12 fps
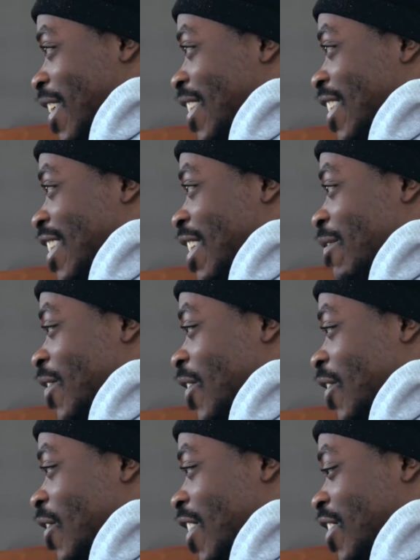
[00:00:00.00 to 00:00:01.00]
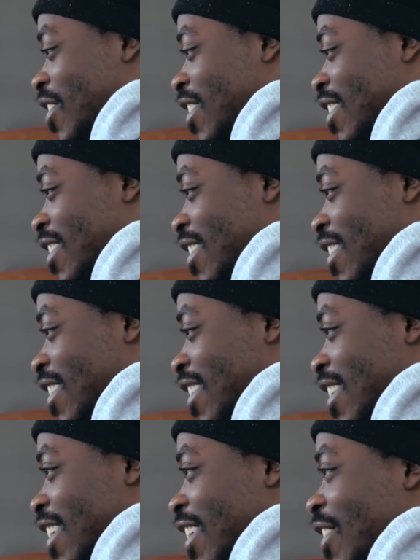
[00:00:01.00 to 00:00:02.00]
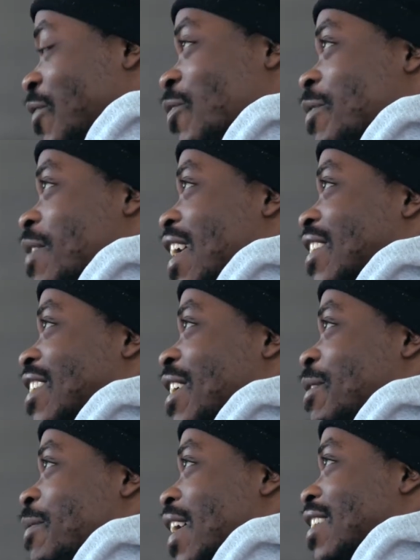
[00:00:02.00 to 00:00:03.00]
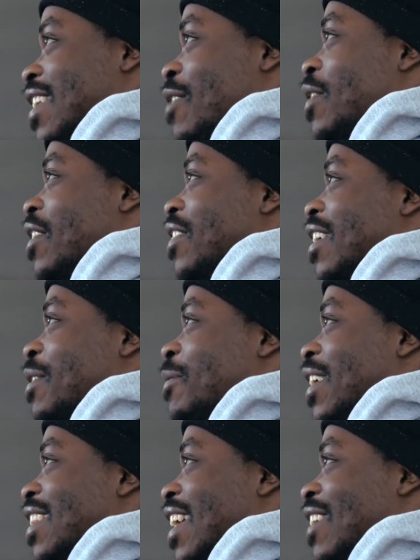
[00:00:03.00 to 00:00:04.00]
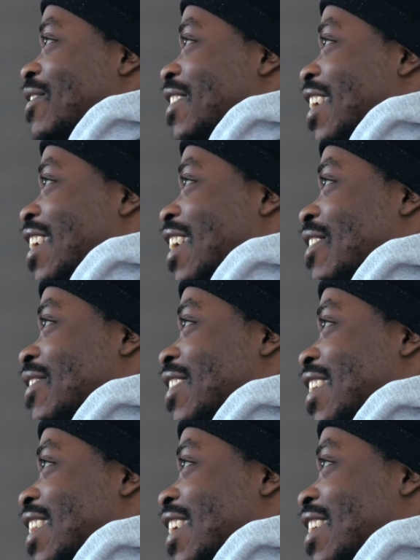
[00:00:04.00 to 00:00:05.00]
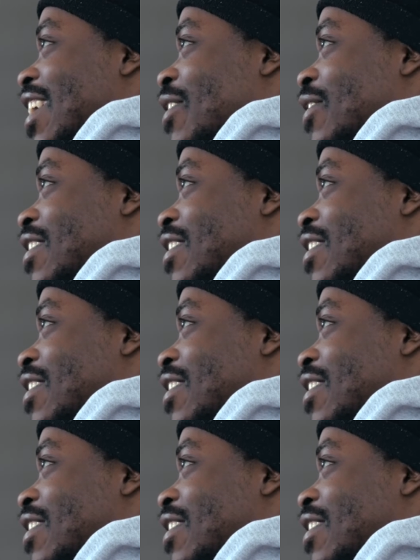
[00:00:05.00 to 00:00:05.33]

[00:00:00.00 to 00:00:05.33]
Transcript: That's a difficult question. We might have to come back to that one. I'll think about that one. I can't really think about it.